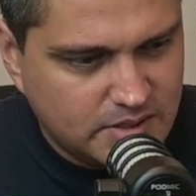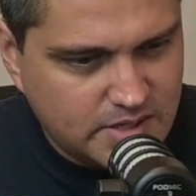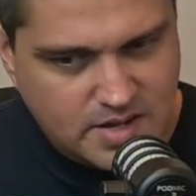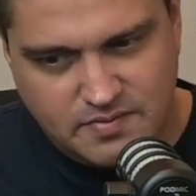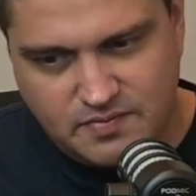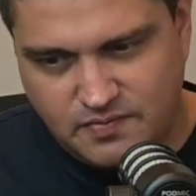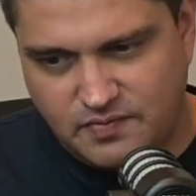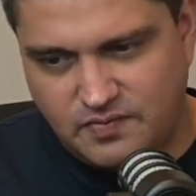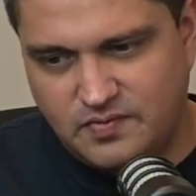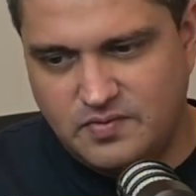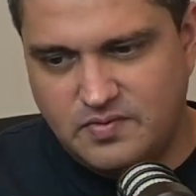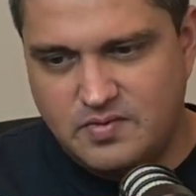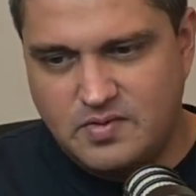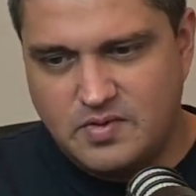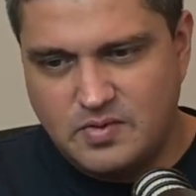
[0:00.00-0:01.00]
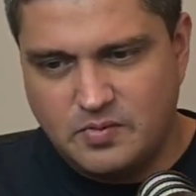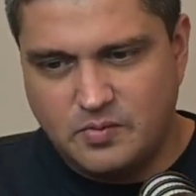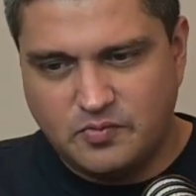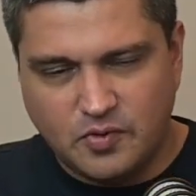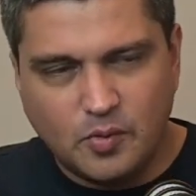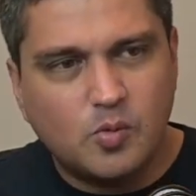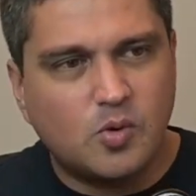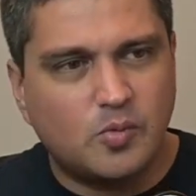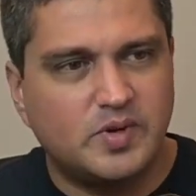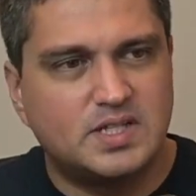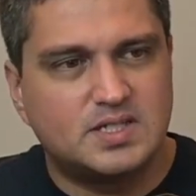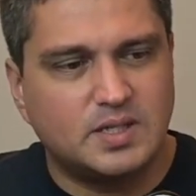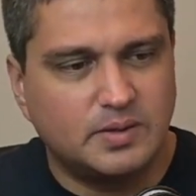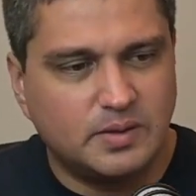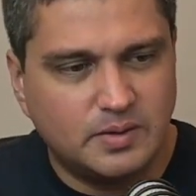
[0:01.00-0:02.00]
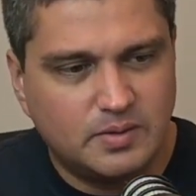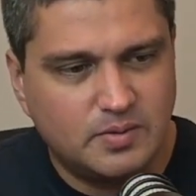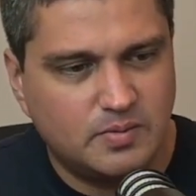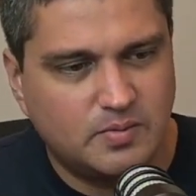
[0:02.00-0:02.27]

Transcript: if for what we do,